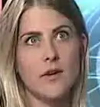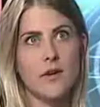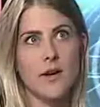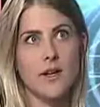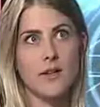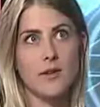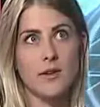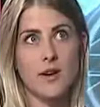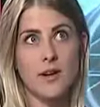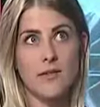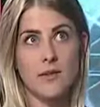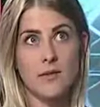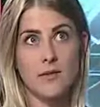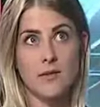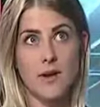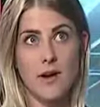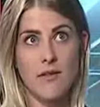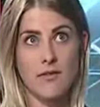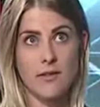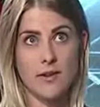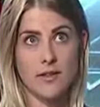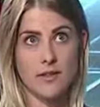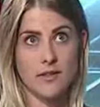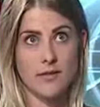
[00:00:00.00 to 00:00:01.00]
of view, I don't have a
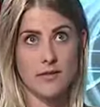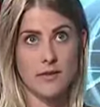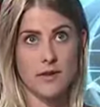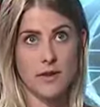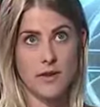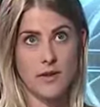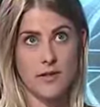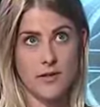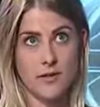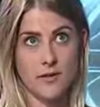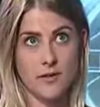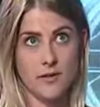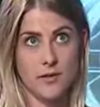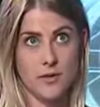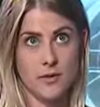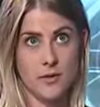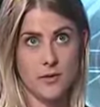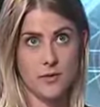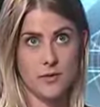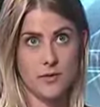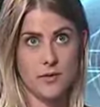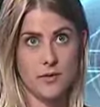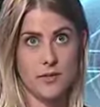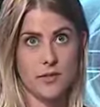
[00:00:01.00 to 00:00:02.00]
reference for the other
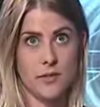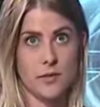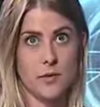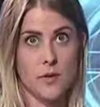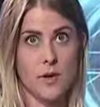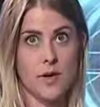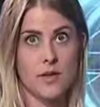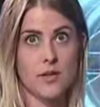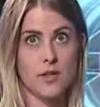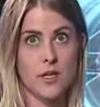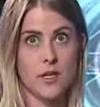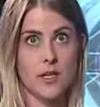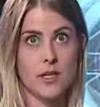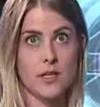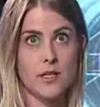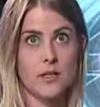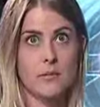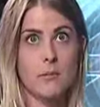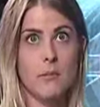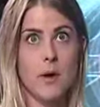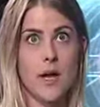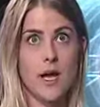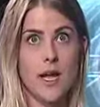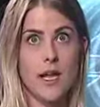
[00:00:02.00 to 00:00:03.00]
two
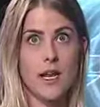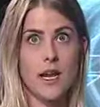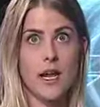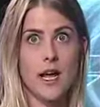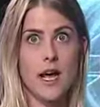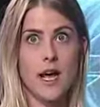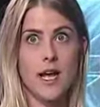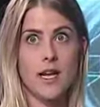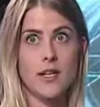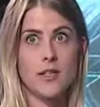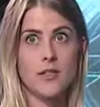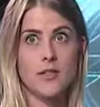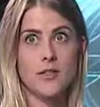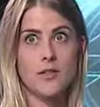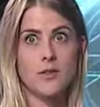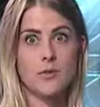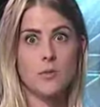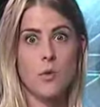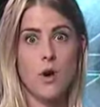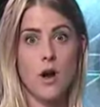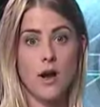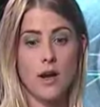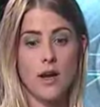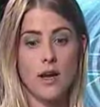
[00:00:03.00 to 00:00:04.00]
situations, but
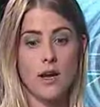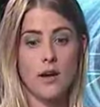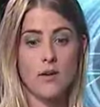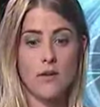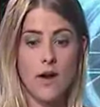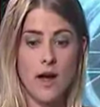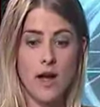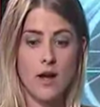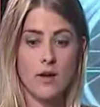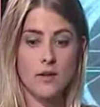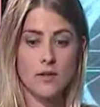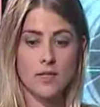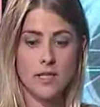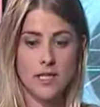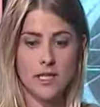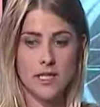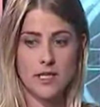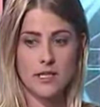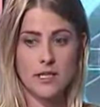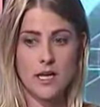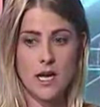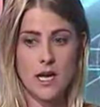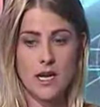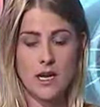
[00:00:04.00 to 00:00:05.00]
walking around
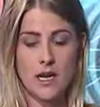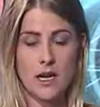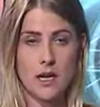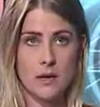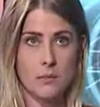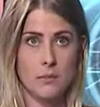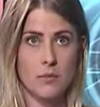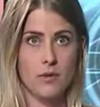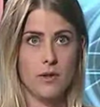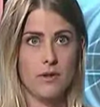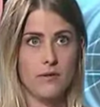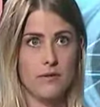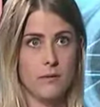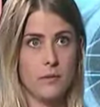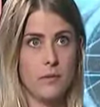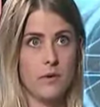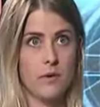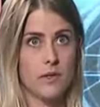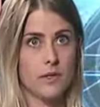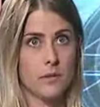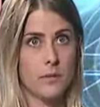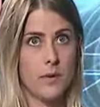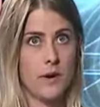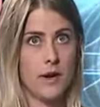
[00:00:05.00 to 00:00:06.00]
is an
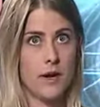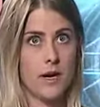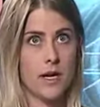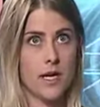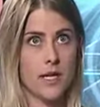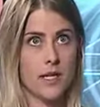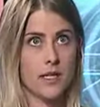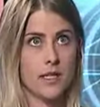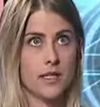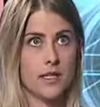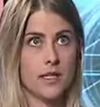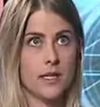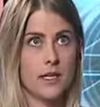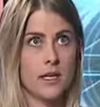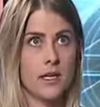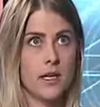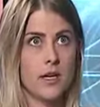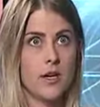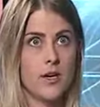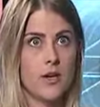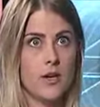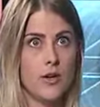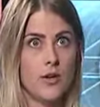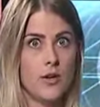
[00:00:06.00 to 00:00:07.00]
unbelievable experience.
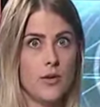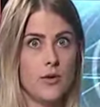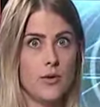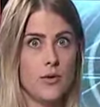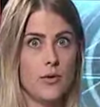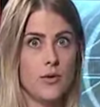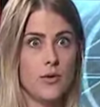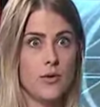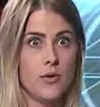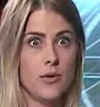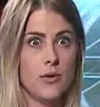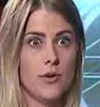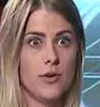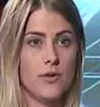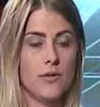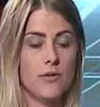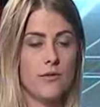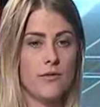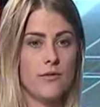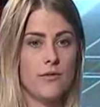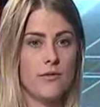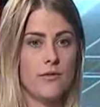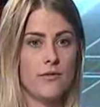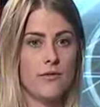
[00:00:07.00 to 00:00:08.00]
You
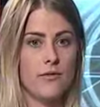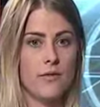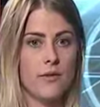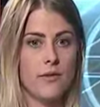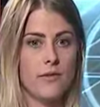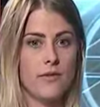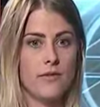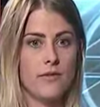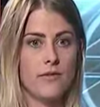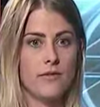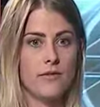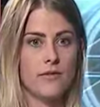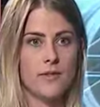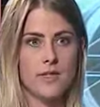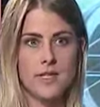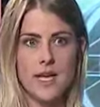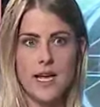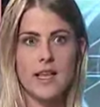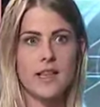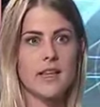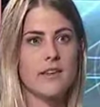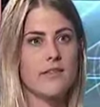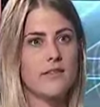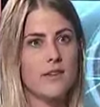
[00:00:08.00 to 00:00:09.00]

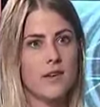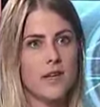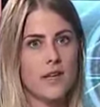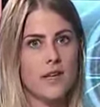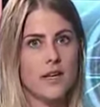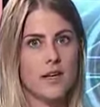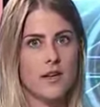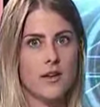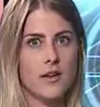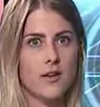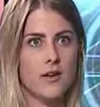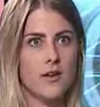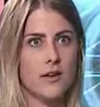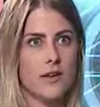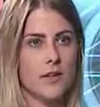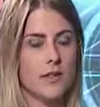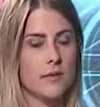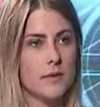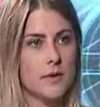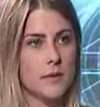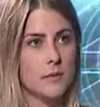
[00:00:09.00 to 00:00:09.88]
slightly feel like you're in a